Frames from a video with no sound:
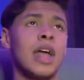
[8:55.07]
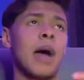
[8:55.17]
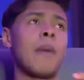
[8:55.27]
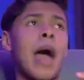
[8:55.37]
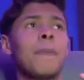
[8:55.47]

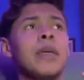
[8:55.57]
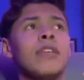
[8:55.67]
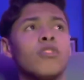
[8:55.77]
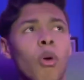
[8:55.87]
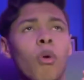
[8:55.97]
And I'm happy
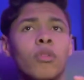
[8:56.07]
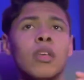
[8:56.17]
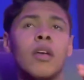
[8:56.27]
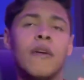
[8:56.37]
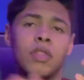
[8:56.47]
he told
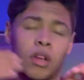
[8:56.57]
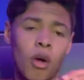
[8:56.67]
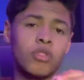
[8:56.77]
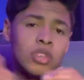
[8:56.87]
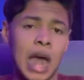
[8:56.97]
the
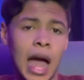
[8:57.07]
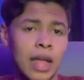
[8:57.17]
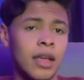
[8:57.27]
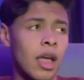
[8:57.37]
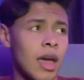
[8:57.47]
coach that,